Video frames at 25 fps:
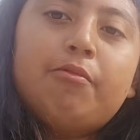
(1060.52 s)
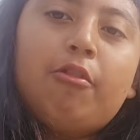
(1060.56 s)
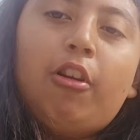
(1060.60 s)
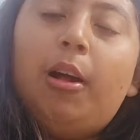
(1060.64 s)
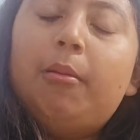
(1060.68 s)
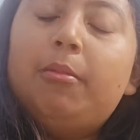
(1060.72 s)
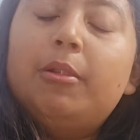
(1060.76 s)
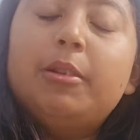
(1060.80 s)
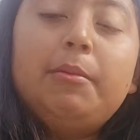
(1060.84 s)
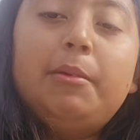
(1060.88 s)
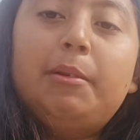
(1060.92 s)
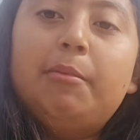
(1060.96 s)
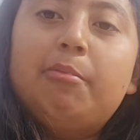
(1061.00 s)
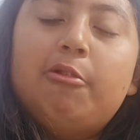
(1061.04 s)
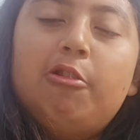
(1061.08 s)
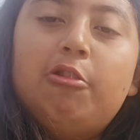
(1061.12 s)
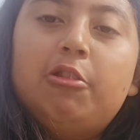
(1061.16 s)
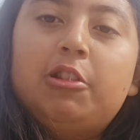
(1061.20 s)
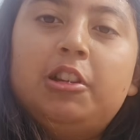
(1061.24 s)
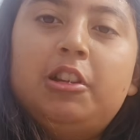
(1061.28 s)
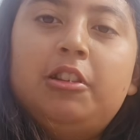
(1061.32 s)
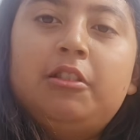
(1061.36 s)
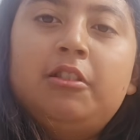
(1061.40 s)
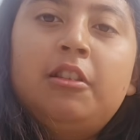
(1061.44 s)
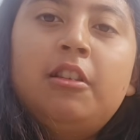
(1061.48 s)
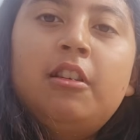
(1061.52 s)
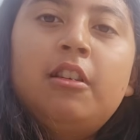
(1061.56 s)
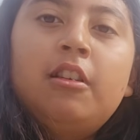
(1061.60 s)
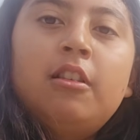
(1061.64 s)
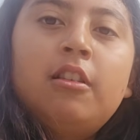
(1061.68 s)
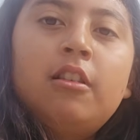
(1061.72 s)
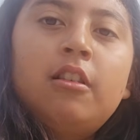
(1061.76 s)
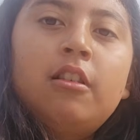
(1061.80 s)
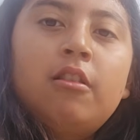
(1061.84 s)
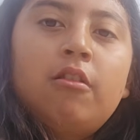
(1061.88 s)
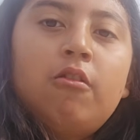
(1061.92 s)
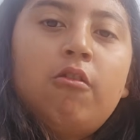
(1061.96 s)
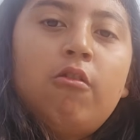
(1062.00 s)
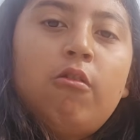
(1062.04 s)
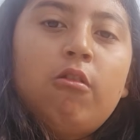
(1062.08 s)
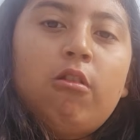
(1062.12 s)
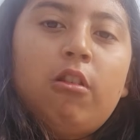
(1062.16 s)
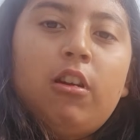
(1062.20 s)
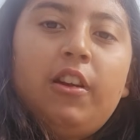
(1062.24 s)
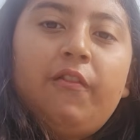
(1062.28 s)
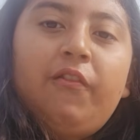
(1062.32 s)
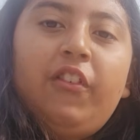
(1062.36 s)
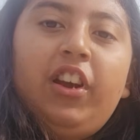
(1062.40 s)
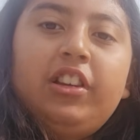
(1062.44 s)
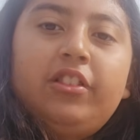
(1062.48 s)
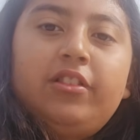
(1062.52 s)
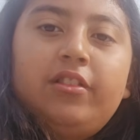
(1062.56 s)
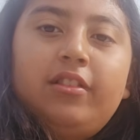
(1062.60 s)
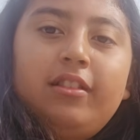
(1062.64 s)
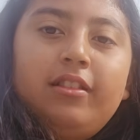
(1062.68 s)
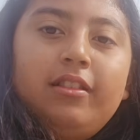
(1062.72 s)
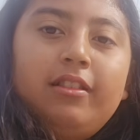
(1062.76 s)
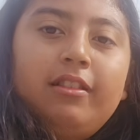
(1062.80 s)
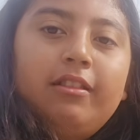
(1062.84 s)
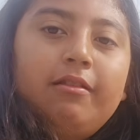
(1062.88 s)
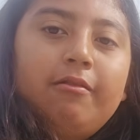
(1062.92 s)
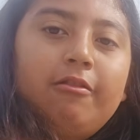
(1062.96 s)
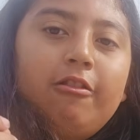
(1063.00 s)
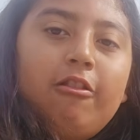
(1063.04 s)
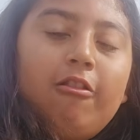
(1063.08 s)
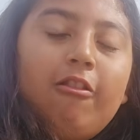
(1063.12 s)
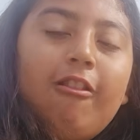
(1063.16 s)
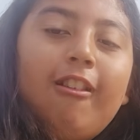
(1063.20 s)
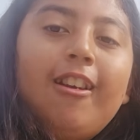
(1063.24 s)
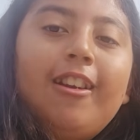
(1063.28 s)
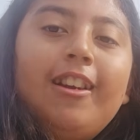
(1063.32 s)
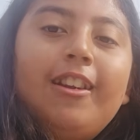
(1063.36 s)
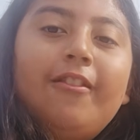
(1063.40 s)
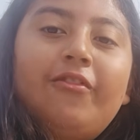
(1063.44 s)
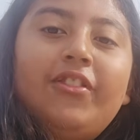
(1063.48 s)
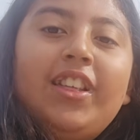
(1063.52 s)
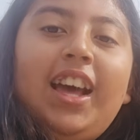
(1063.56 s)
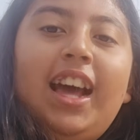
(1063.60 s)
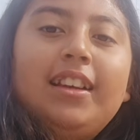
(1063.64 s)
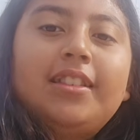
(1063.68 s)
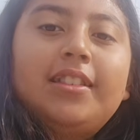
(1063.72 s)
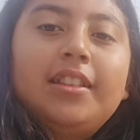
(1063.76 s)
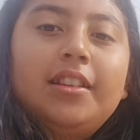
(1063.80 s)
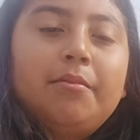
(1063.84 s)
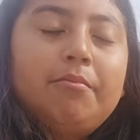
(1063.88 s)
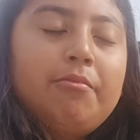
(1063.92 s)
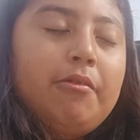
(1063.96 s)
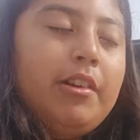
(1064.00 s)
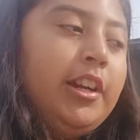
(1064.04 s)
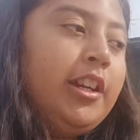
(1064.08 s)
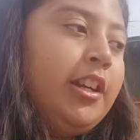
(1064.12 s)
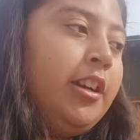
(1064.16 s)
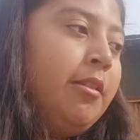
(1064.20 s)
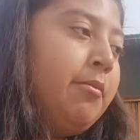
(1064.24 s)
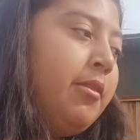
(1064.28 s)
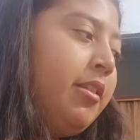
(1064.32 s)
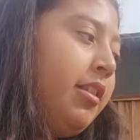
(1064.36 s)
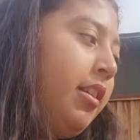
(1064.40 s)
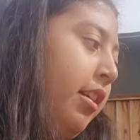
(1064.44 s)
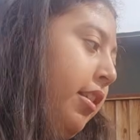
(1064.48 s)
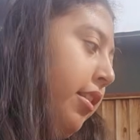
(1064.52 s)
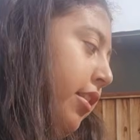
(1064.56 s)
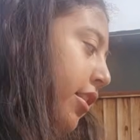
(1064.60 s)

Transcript: probably be broken. Or if that didn't break him,